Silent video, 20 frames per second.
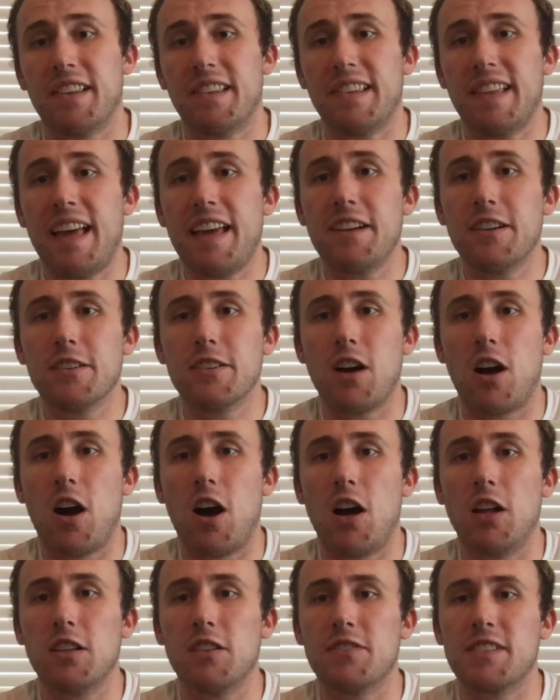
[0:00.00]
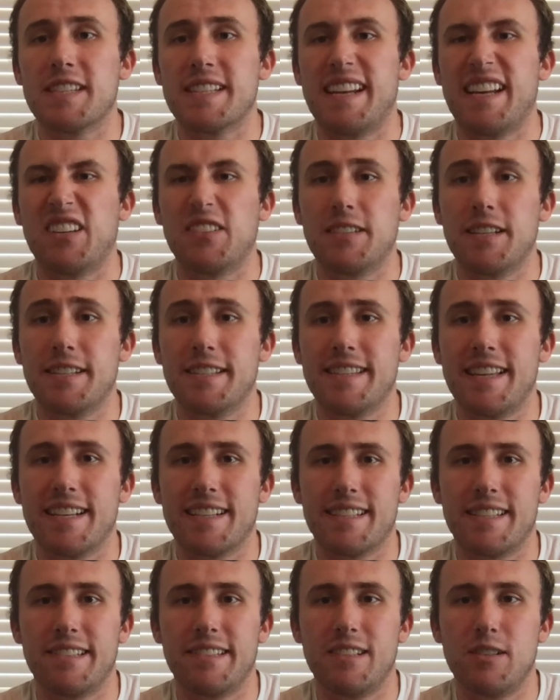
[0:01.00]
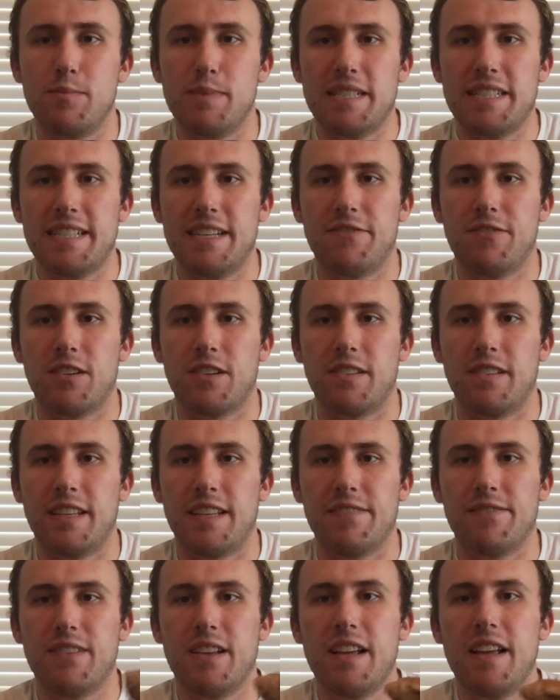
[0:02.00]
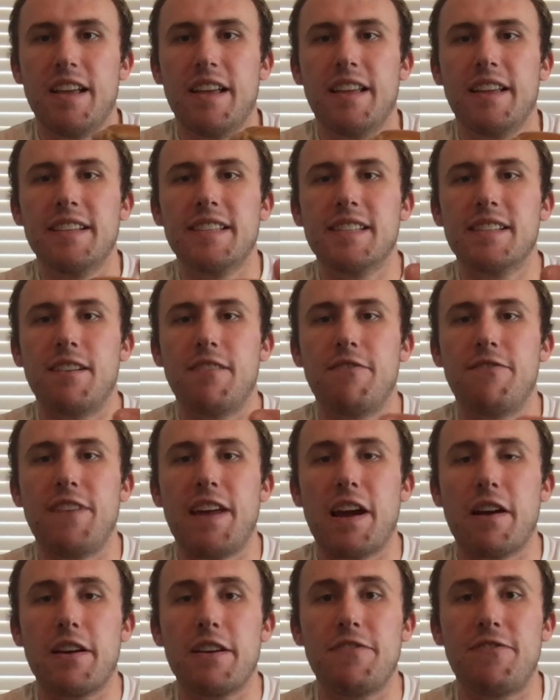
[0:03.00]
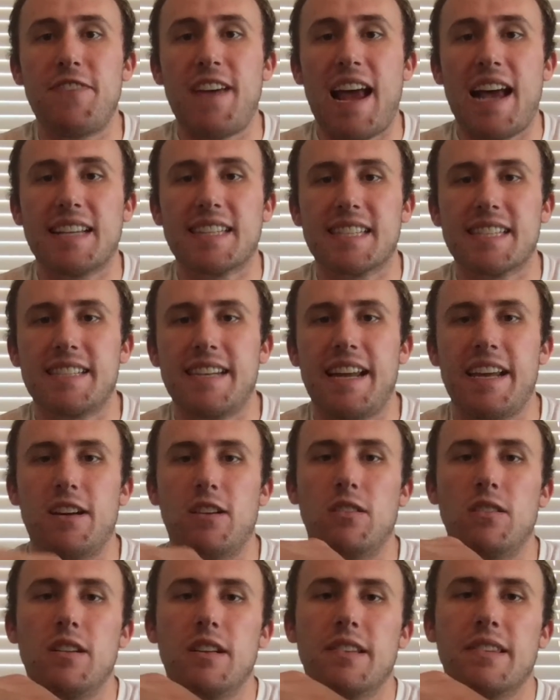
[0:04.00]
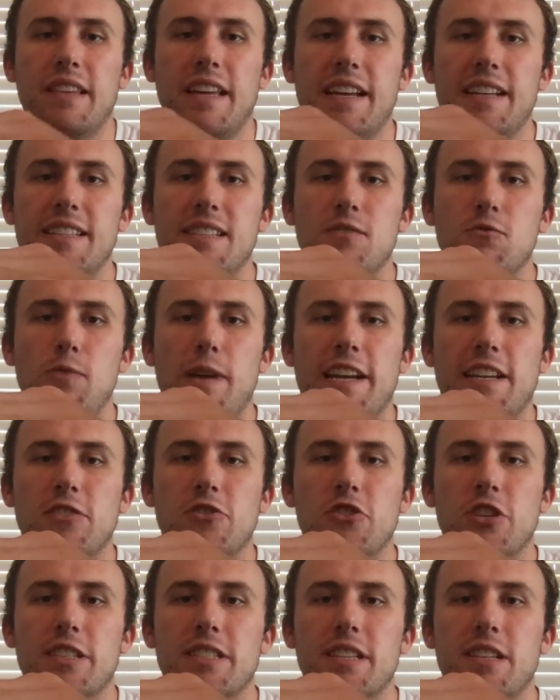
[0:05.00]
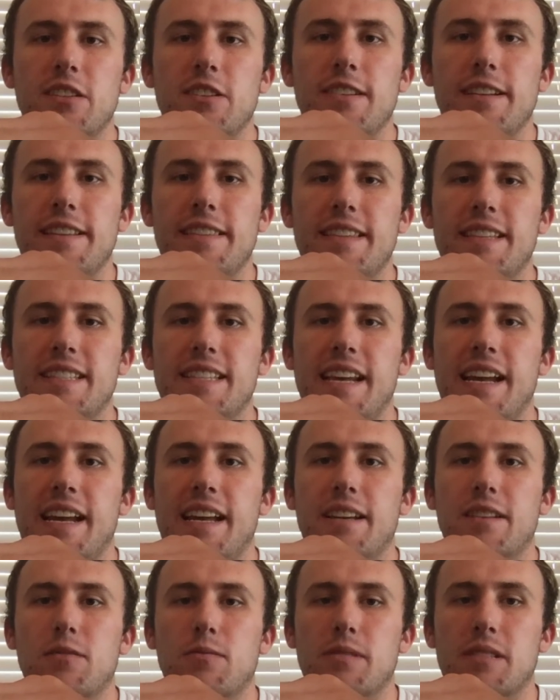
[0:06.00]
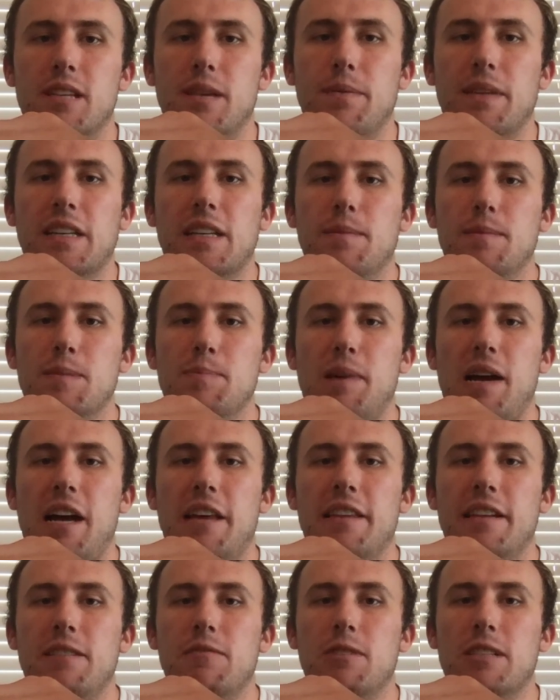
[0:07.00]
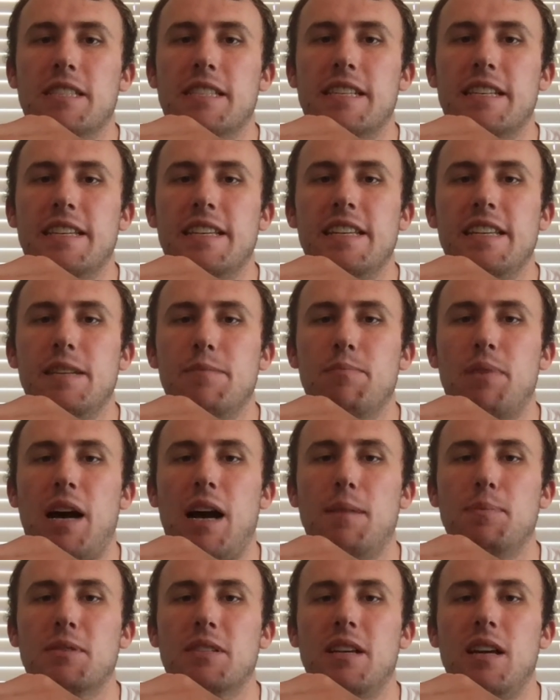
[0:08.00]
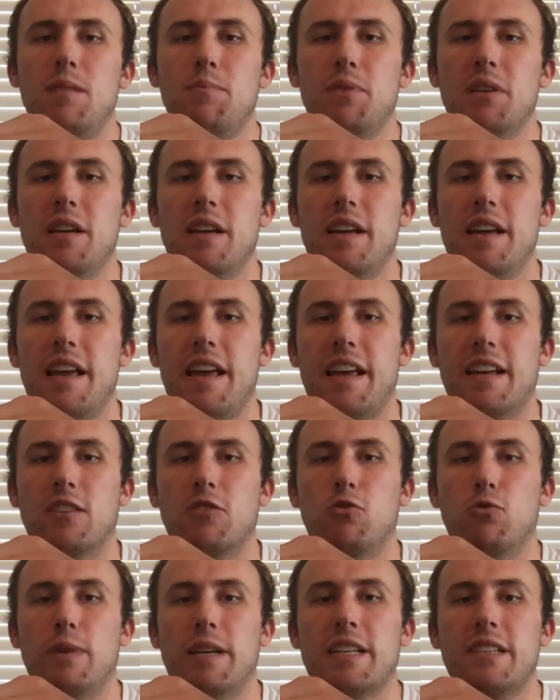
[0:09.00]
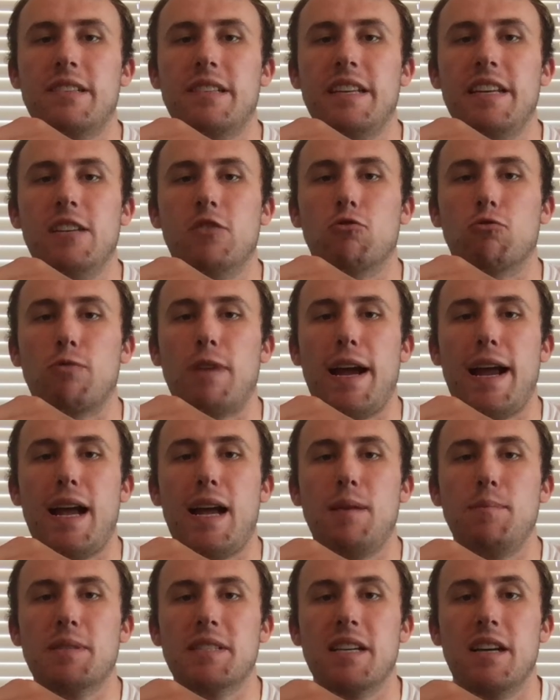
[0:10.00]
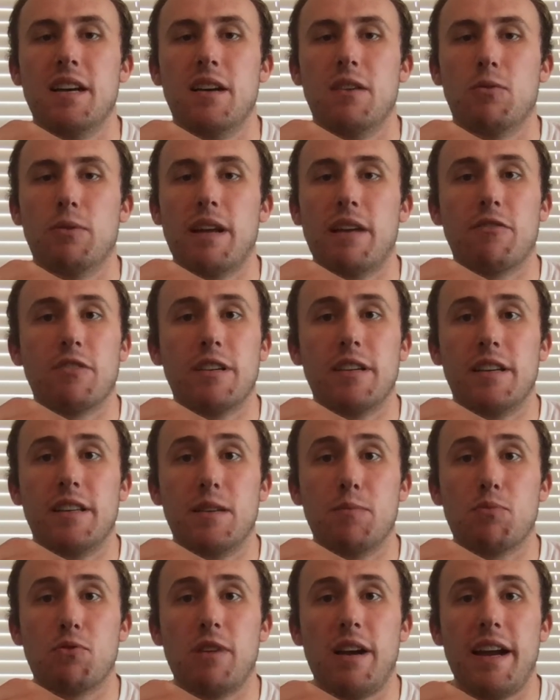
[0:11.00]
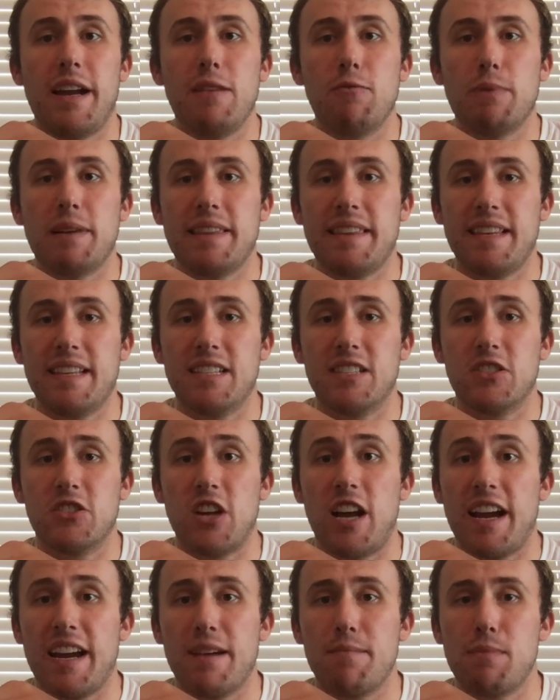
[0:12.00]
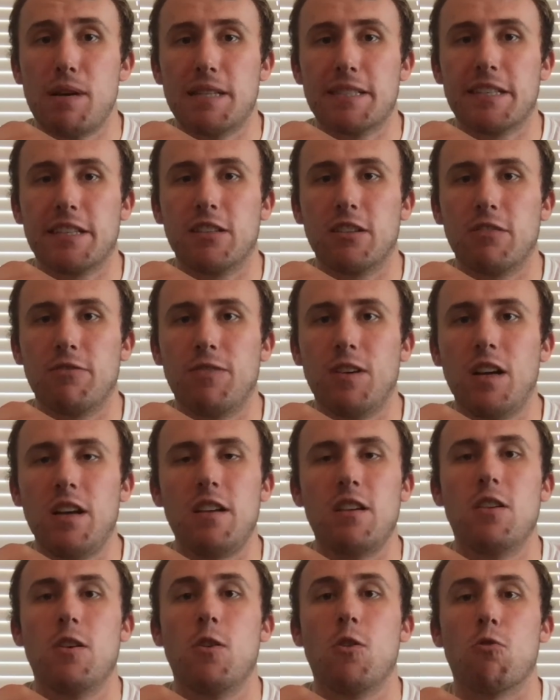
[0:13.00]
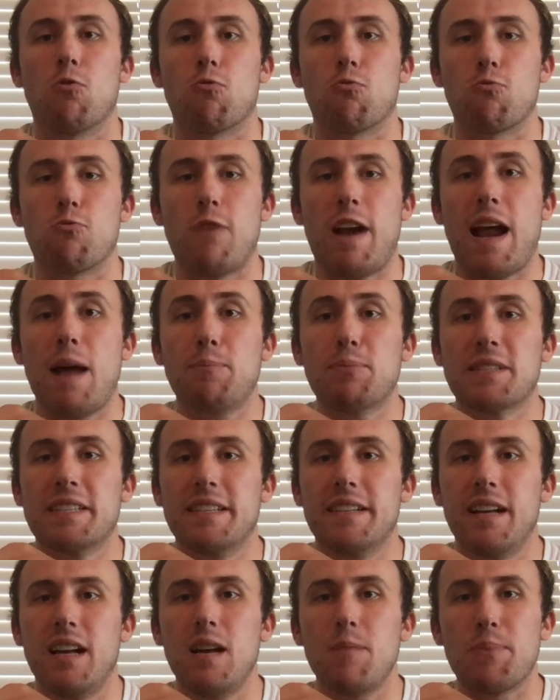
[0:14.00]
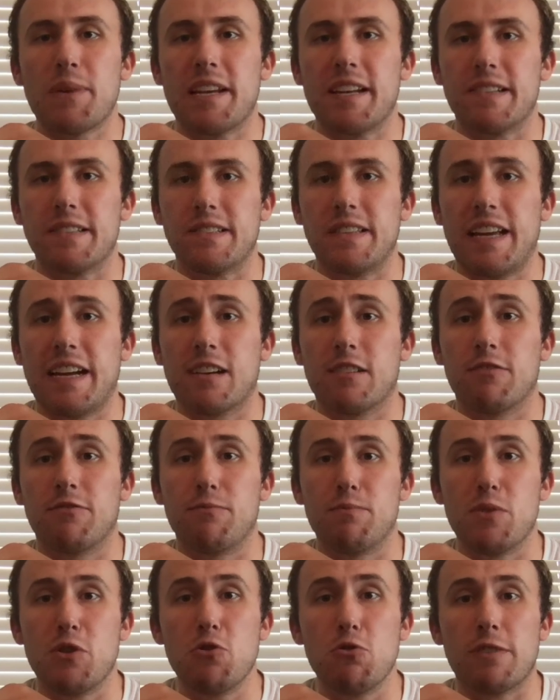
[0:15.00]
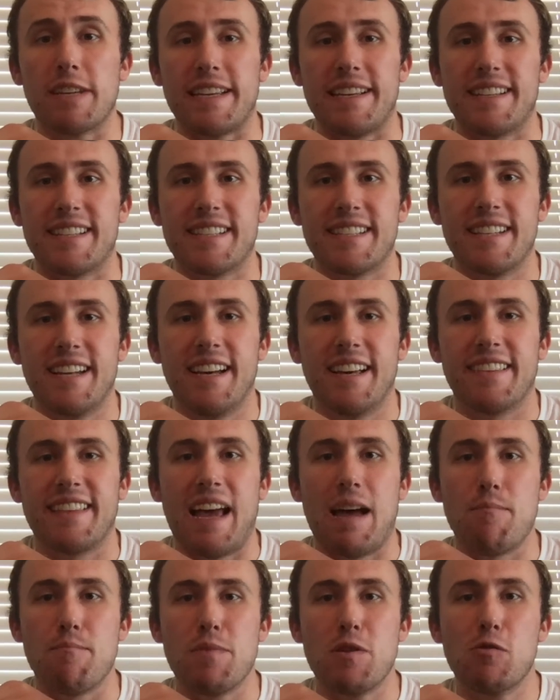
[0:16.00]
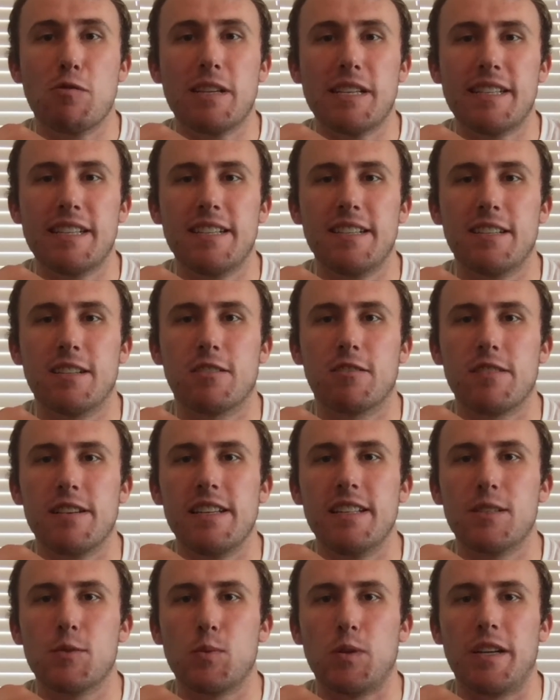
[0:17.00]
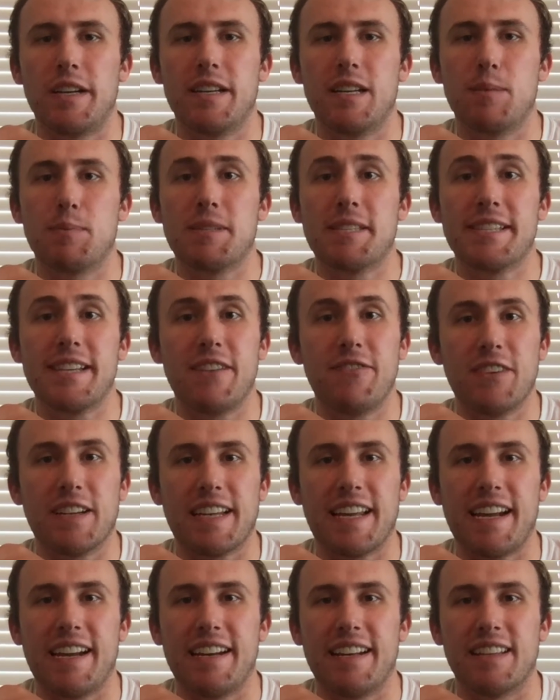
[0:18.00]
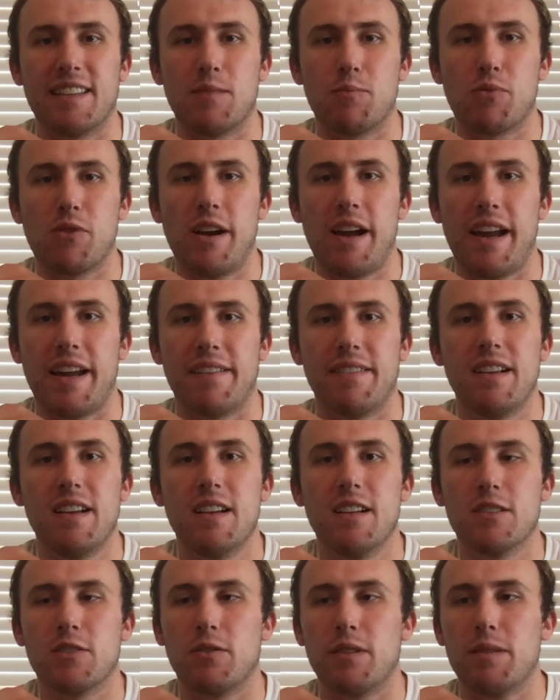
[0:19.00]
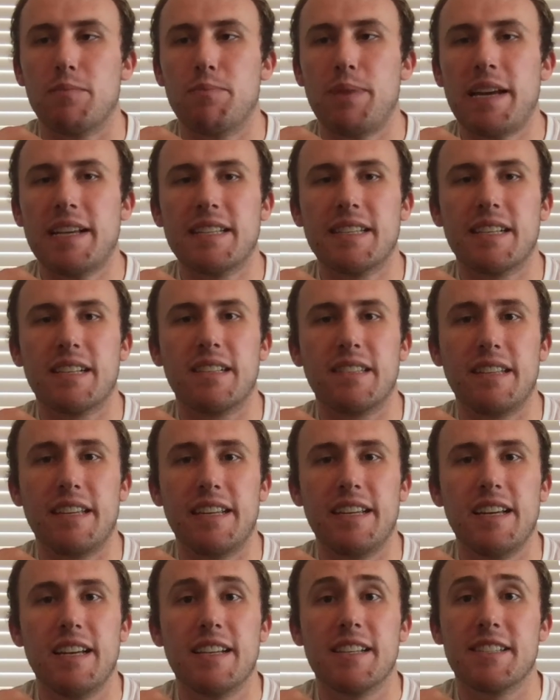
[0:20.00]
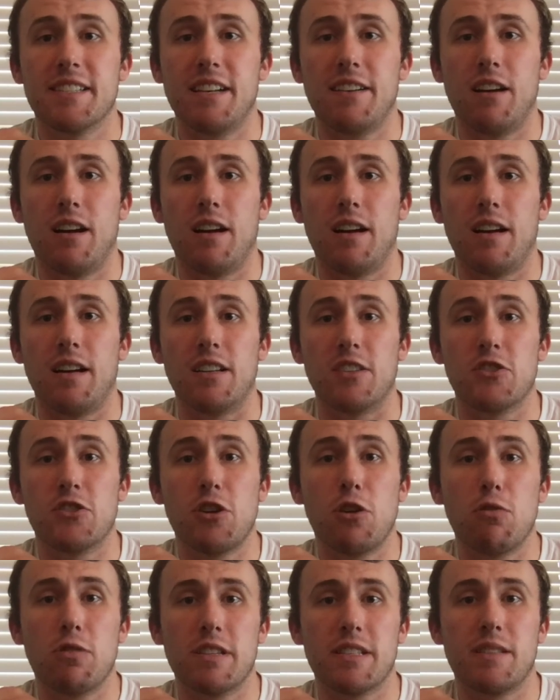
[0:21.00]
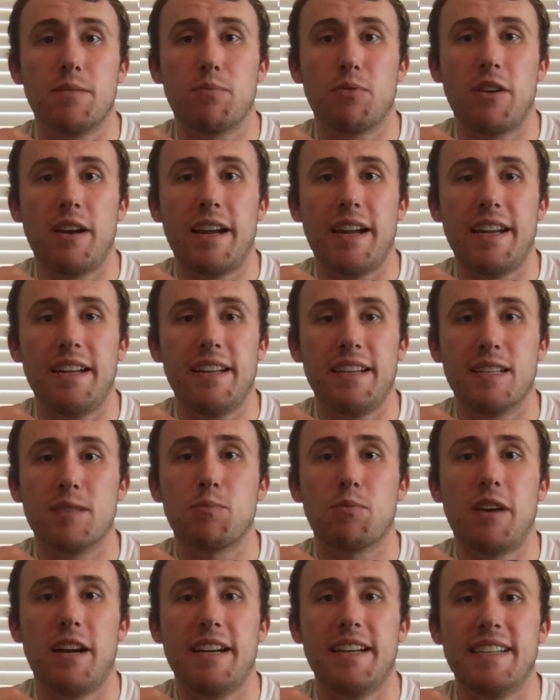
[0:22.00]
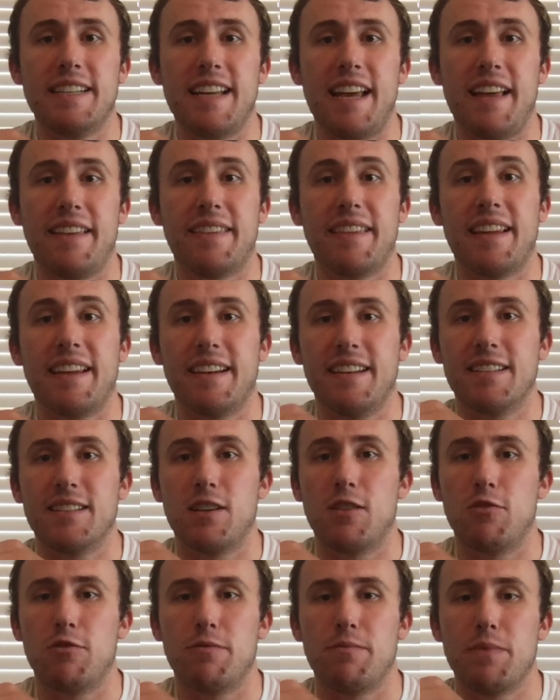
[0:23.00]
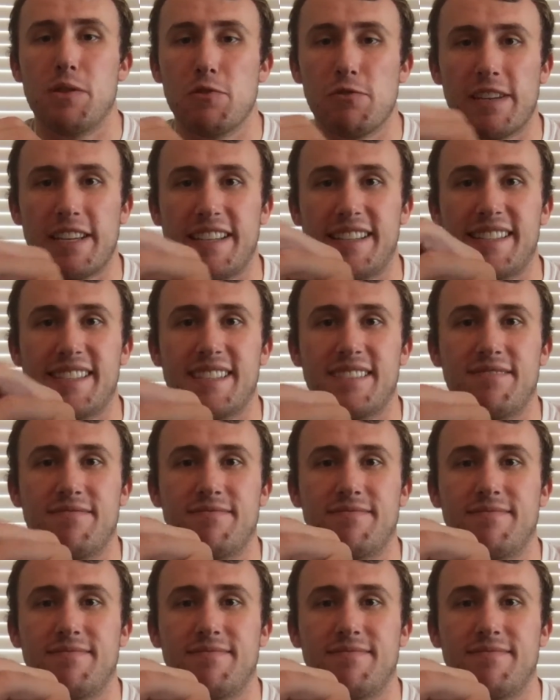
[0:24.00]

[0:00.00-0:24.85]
Lettered olive snail does things a little bit differently. This is a very fast snail, lays in wait just underneath the sand. When something comes by that he wants to eat, he pops up and quickly grabs whatever the prey with his giant muscular foot, wraps it up in a layer of mucus. That mucus he secretes will end up suffocating the prey. So he basically chokes his prey to death in his own mucus.